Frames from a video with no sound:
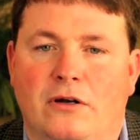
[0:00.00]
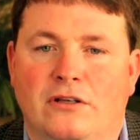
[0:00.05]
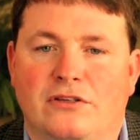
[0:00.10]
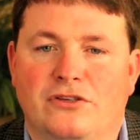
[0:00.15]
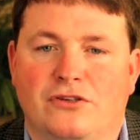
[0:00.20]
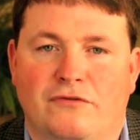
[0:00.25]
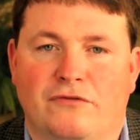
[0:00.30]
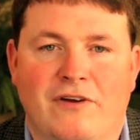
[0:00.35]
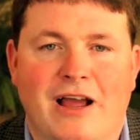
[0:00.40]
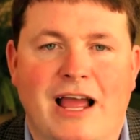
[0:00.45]

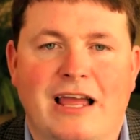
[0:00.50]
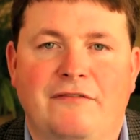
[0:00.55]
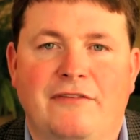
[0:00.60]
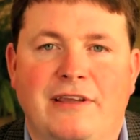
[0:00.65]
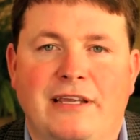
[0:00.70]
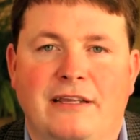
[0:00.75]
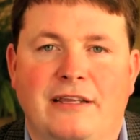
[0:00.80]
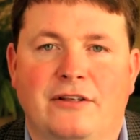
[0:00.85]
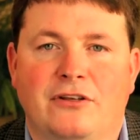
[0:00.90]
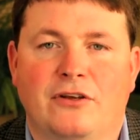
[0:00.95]

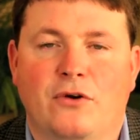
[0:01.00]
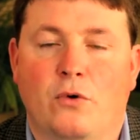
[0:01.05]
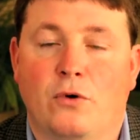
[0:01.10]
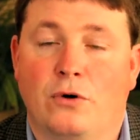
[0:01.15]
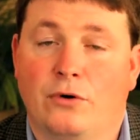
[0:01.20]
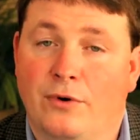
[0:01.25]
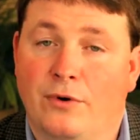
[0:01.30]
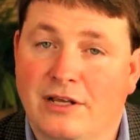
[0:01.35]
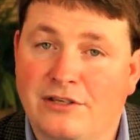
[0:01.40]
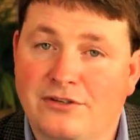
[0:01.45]
surviving in
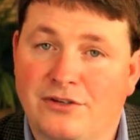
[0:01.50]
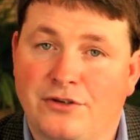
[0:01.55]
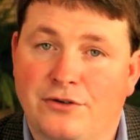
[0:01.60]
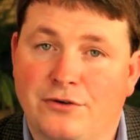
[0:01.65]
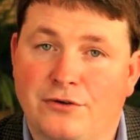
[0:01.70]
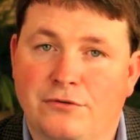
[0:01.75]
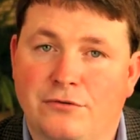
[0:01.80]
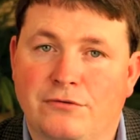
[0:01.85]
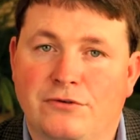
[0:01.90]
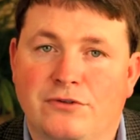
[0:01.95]
corn
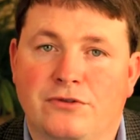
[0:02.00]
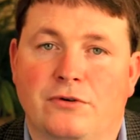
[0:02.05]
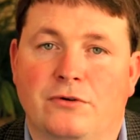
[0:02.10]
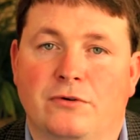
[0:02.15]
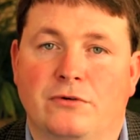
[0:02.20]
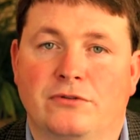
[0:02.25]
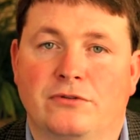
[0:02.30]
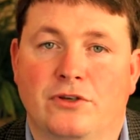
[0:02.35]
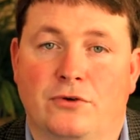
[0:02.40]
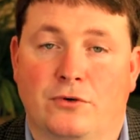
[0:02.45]
residue,
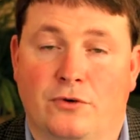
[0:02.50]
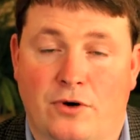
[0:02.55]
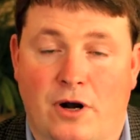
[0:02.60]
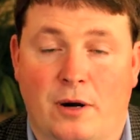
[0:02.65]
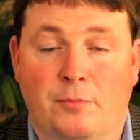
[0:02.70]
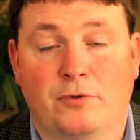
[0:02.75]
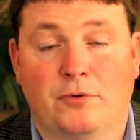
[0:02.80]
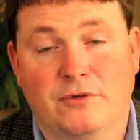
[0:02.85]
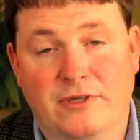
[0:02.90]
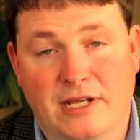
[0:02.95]
so
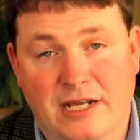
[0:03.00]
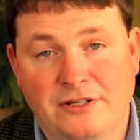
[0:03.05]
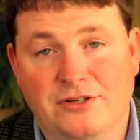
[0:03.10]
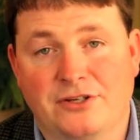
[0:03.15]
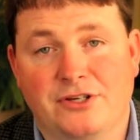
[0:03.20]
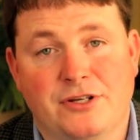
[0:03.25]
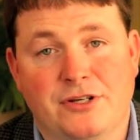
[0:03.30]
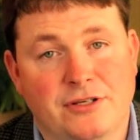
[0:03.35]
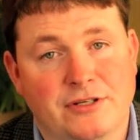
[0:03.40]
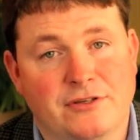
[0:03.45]
crop
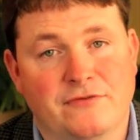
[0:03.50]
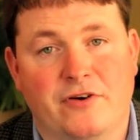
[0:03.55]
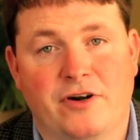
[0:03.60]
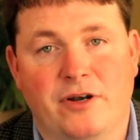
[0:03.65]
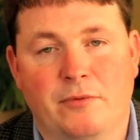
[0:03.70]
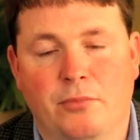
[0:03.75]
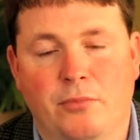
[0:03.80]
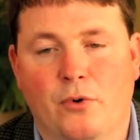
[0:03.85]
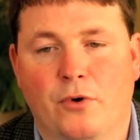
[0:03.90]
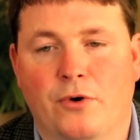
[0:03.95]
rotation is
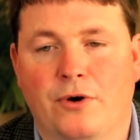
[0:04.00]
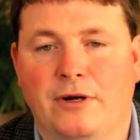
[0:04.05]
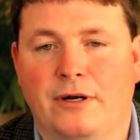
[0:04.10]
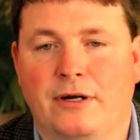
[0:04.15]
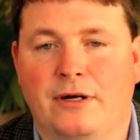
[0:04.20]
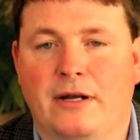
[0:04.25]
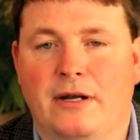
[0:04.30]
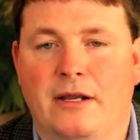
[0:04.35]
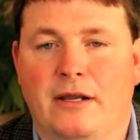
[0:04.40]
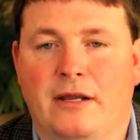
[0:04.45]
very important,